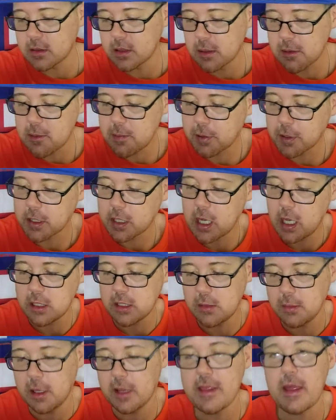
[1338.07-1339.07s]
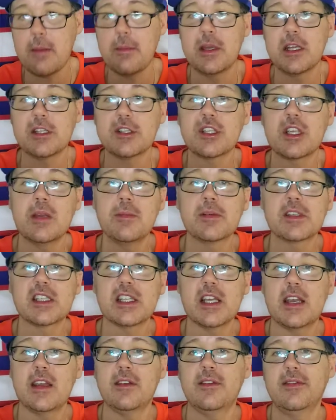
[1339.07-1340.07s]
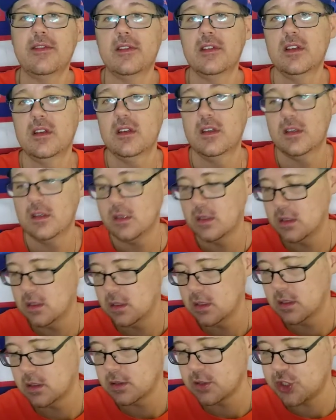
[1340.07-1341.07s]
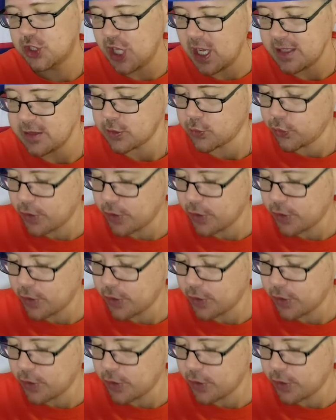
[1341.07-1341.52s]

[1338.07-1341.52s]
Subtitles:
put a condom on that bitch. Keep it safe. Shit,